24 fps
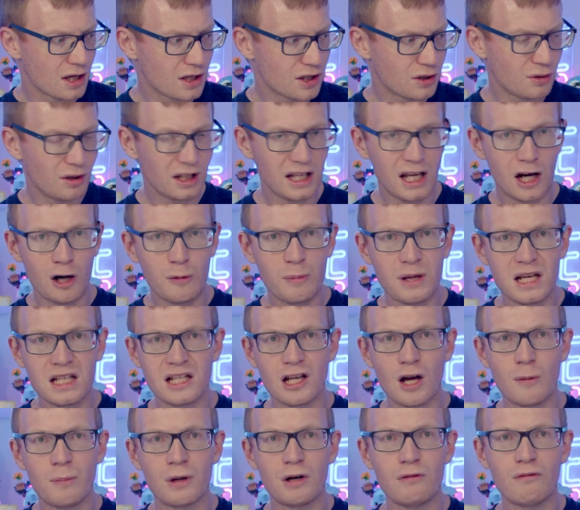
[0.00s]
So to get our P
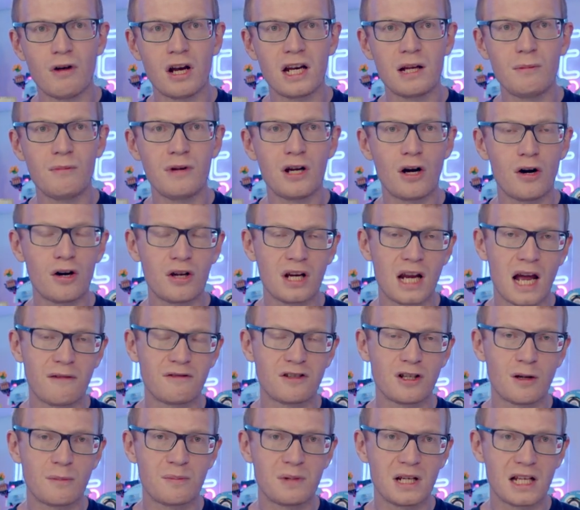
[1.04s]
C up and running, we are going to have
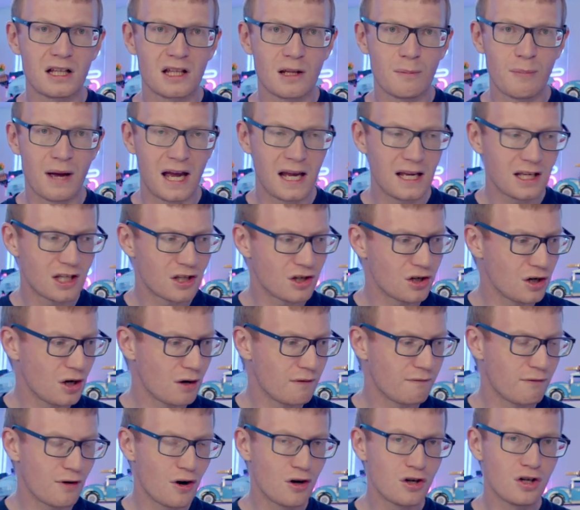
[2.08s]
to update the BIOS to
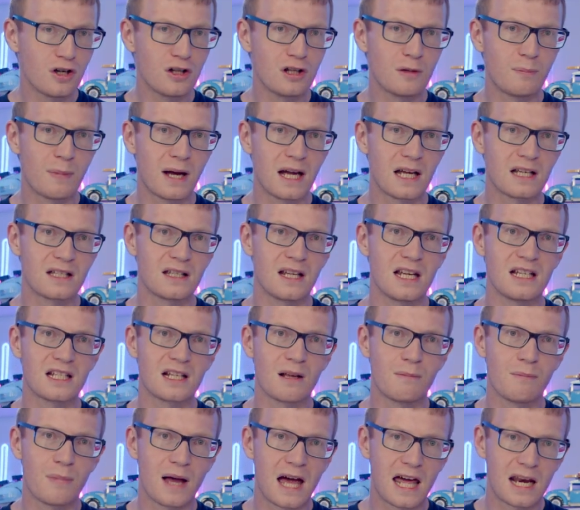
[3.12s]
a version of the BIOS that is
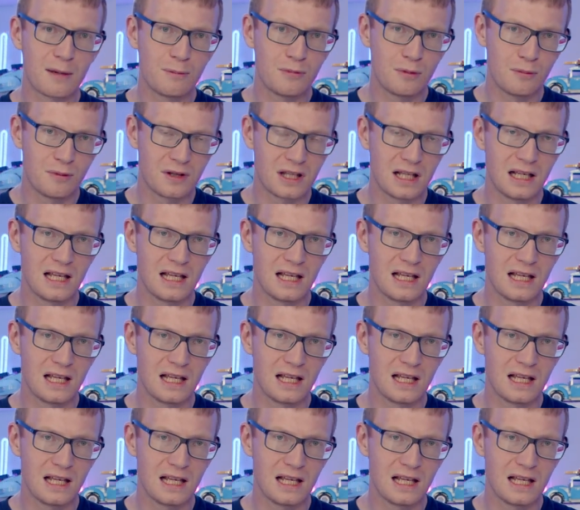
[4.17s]
compatible with the